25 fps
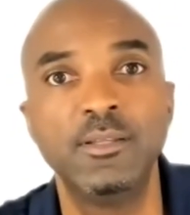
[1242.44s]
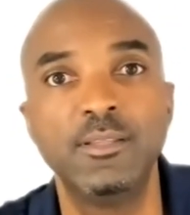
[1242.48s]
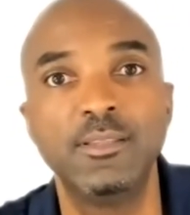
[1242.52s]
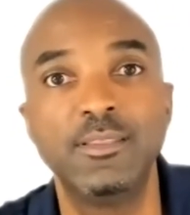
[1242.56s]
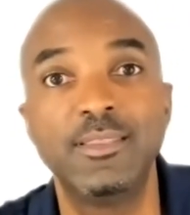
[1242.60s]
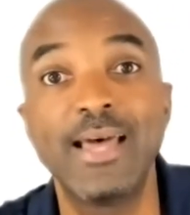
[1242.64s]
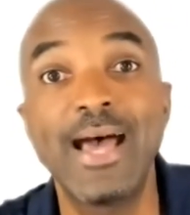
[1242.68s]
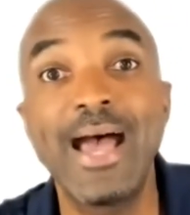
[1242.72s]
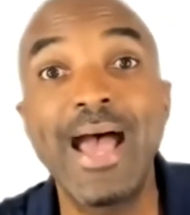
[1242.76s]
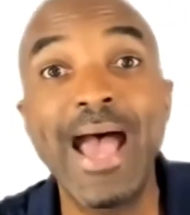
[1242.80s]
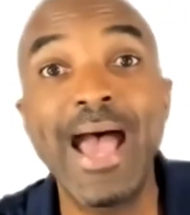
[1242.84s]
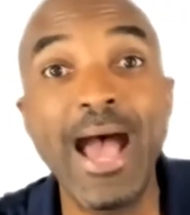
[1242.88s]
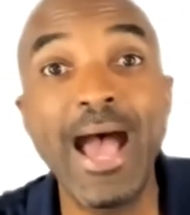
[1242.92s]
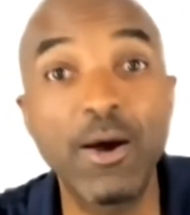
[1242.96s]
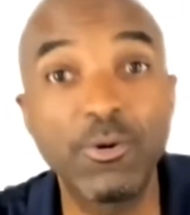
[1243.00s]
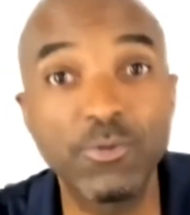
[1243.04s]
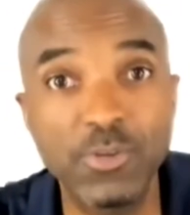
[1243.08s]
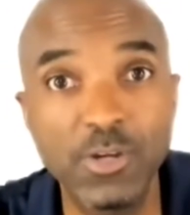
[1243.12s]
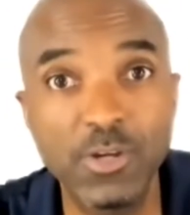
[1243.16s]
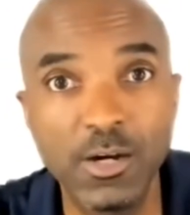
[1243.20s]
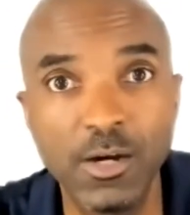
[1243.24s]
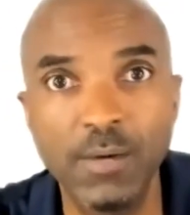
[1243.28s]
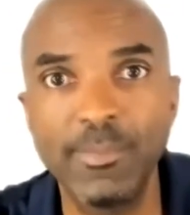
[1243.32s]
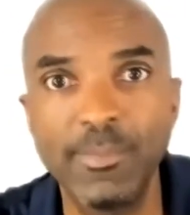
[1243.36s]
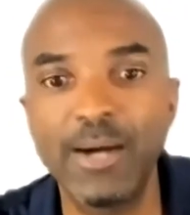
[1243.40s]
the
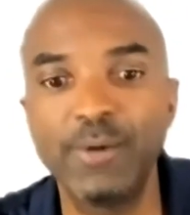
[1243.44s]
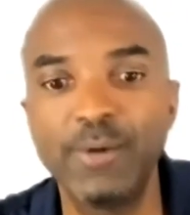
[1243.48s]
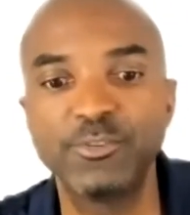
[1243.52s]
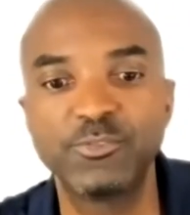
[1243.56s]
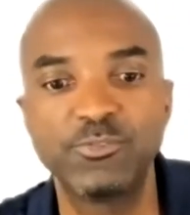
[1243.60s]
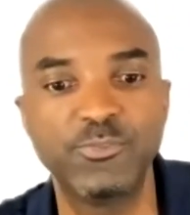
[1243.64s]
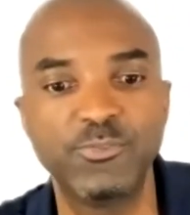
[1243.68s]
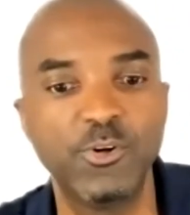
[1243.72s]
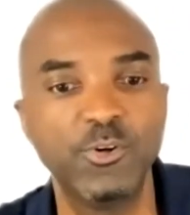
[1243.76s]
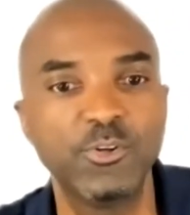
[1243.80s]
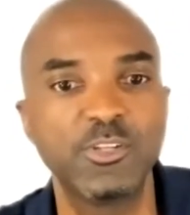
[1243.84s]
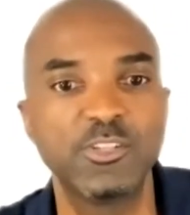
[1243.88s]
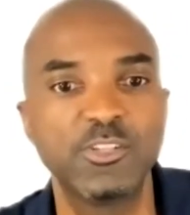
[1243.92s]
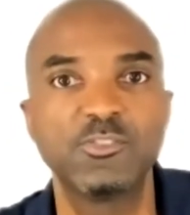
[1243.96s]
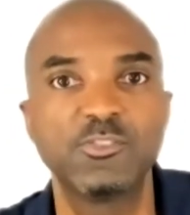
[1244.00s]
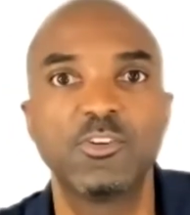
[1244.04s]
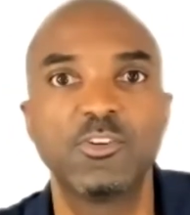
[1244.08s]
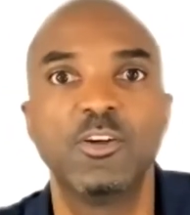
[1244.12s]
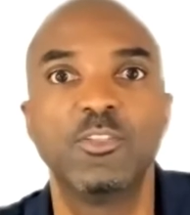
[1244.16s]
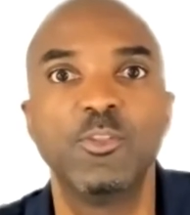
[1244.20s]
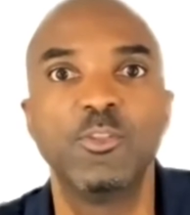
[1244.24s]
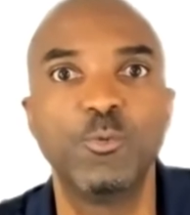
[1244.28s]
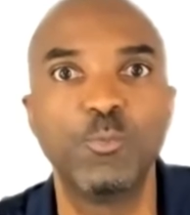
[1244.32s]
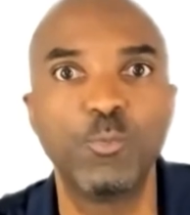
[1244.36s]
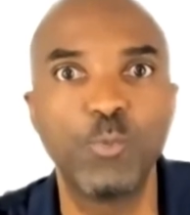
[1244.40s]
outcome, I was focused
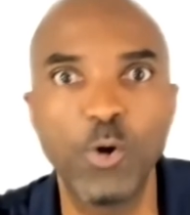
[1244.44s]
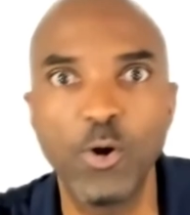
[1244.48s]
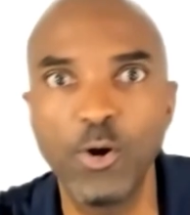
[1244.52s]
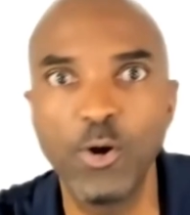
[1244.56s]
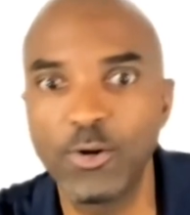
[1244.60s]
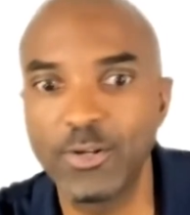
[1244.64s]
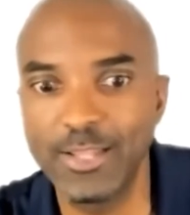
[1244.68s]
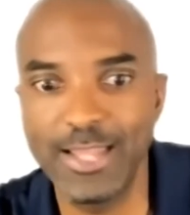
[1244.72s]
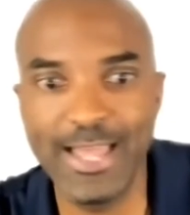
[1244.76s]
on the work.